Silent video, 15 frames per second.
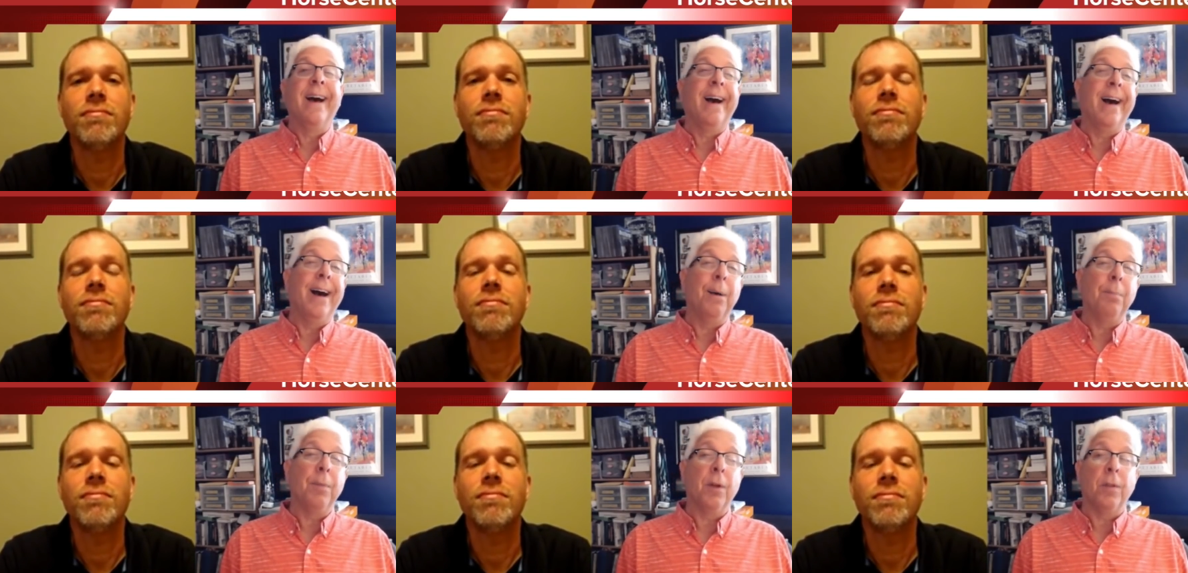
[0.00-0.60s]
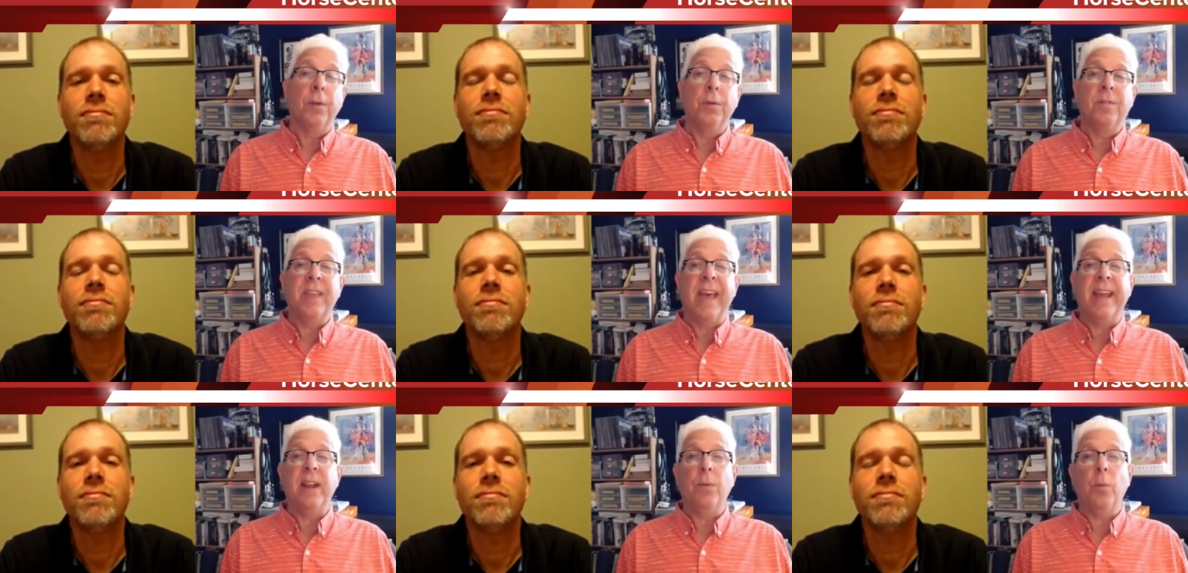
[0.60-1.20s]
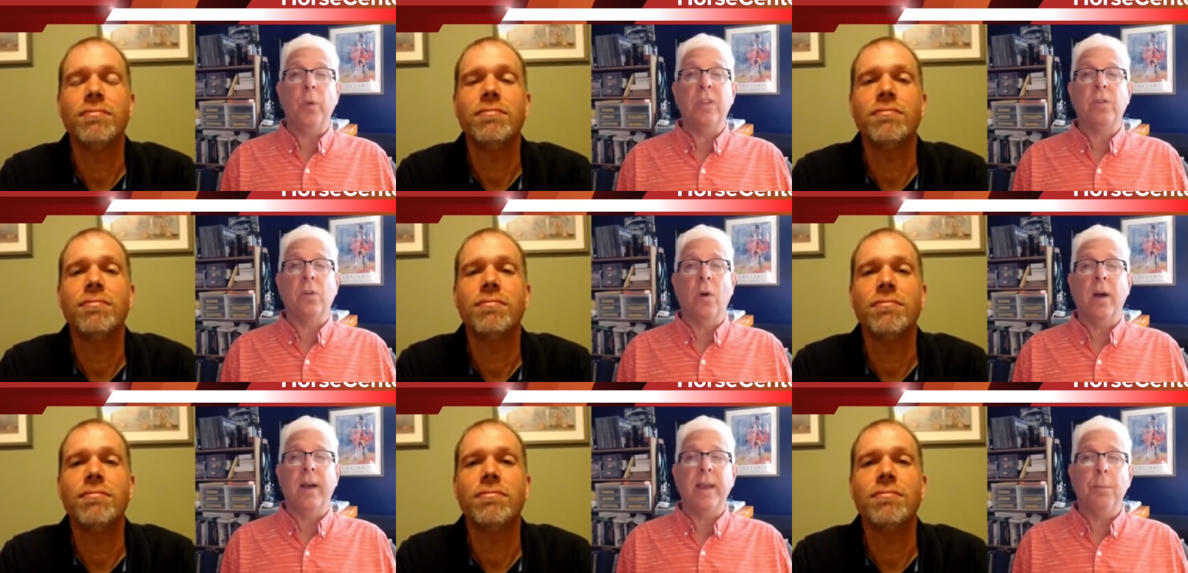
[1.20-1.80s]
Speaker 1: Um, the Lieutenant, we
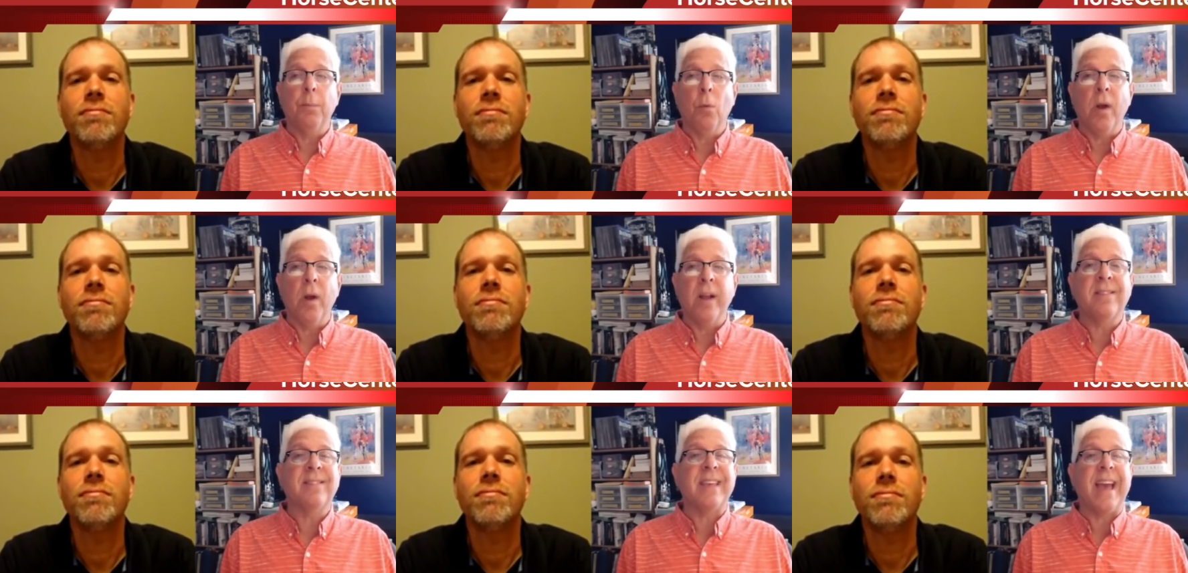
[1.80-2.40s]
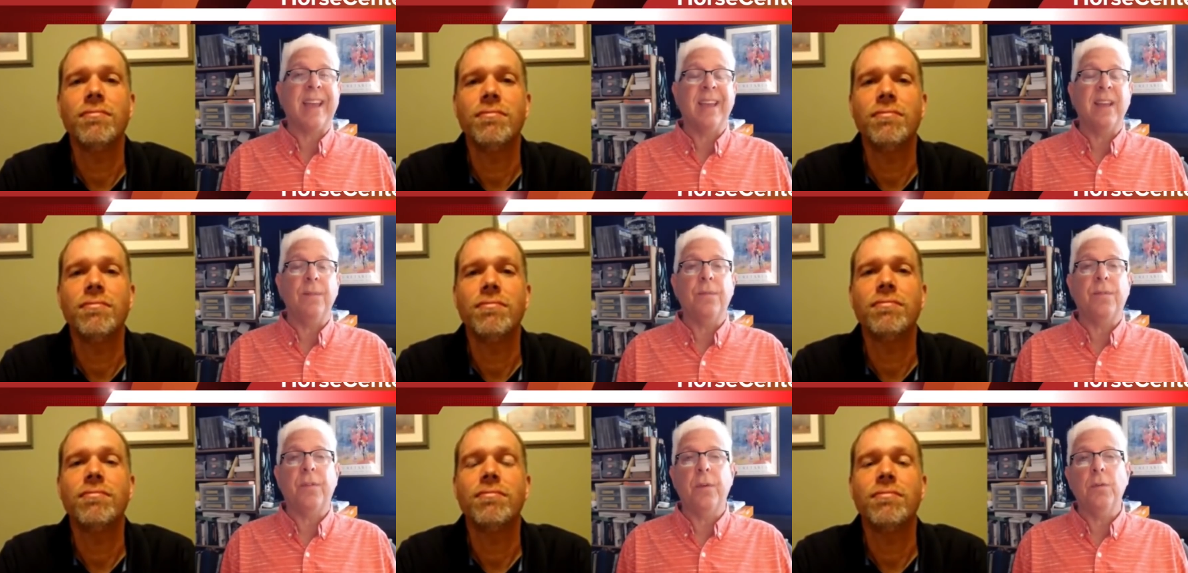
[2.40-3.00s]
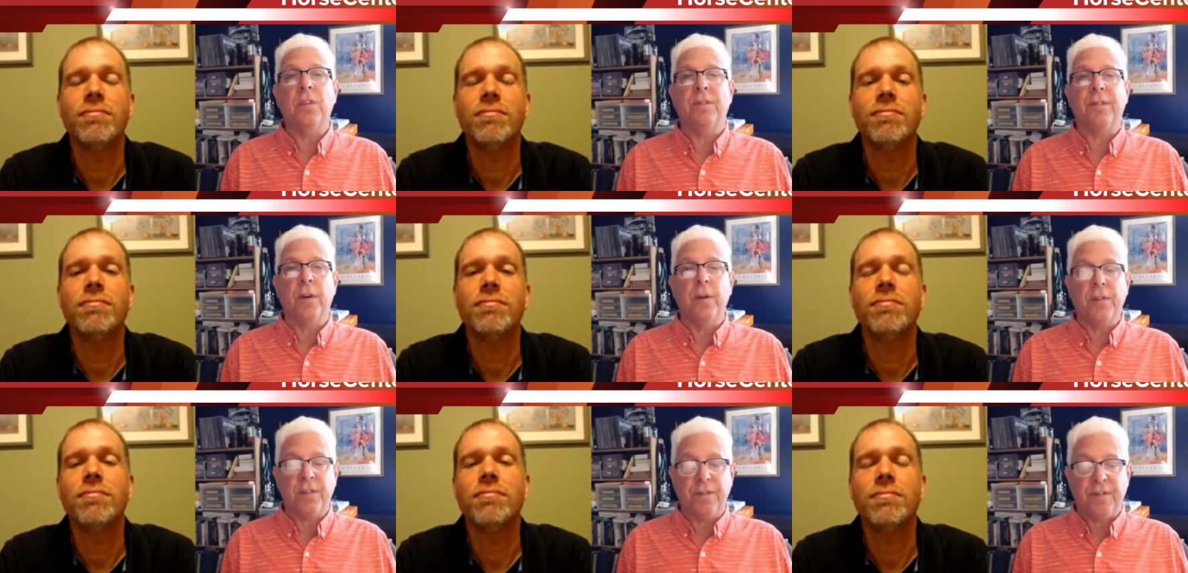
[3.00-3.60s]
saw him run second to
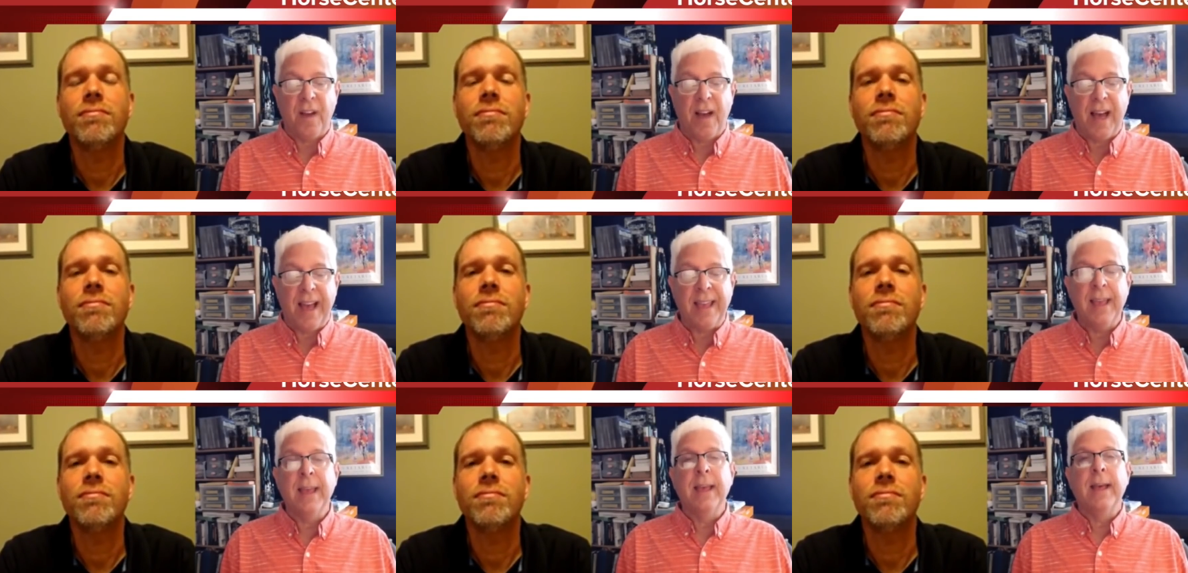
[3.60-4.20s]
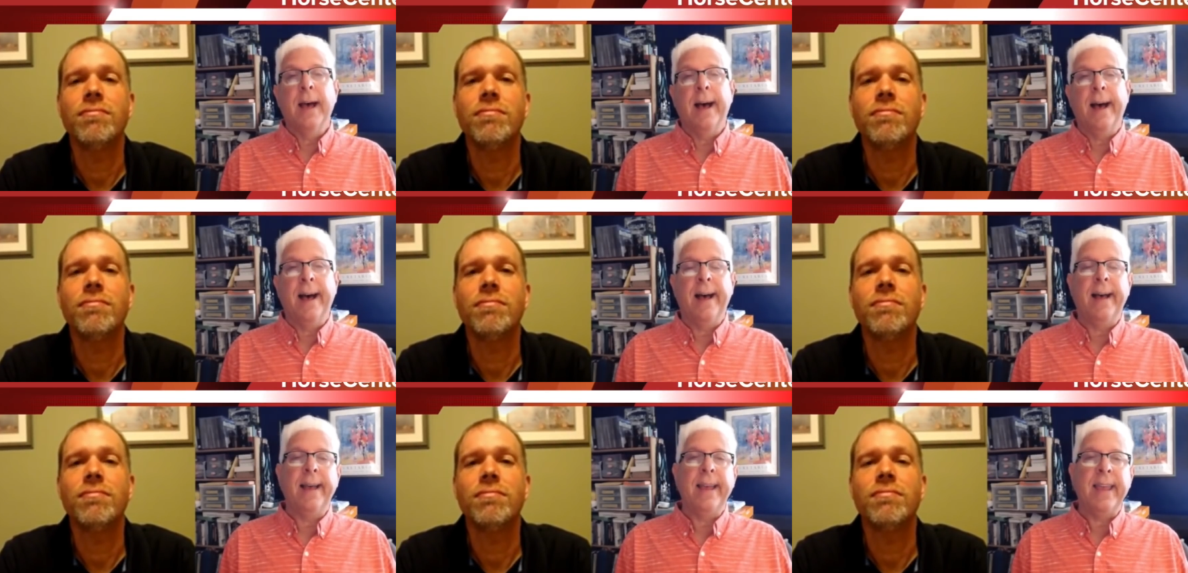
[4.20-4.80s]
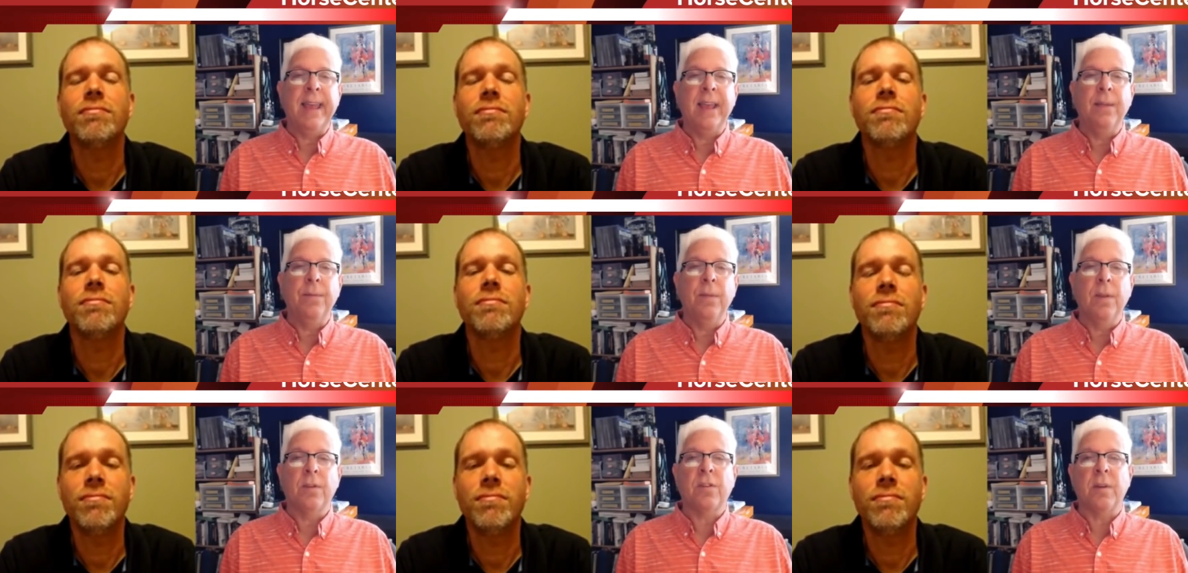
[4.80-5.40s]
diversify uh,
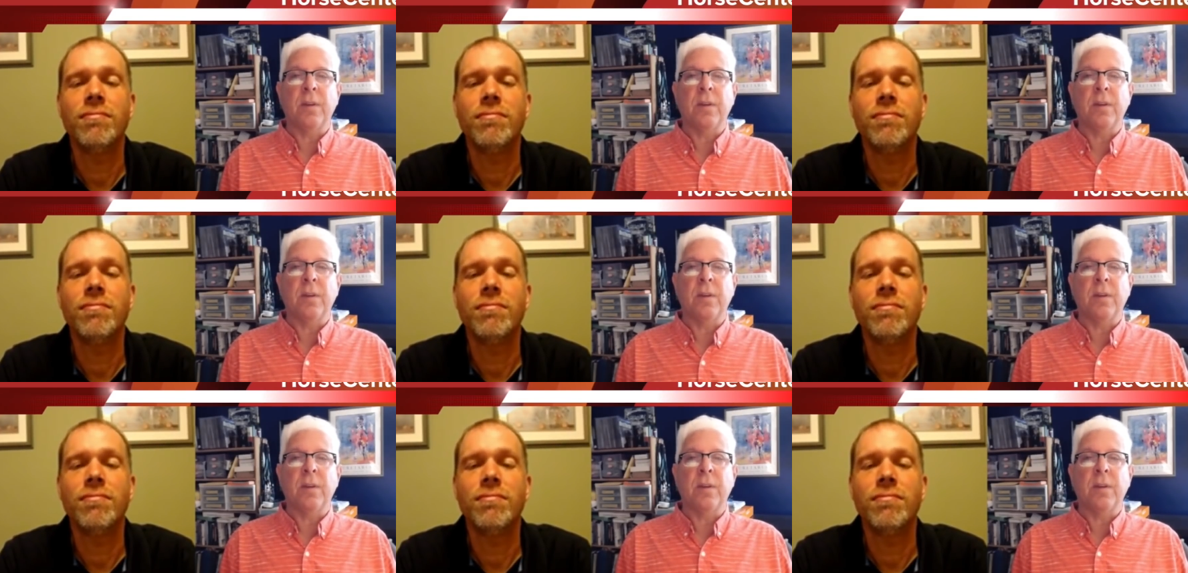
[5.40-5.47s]
in the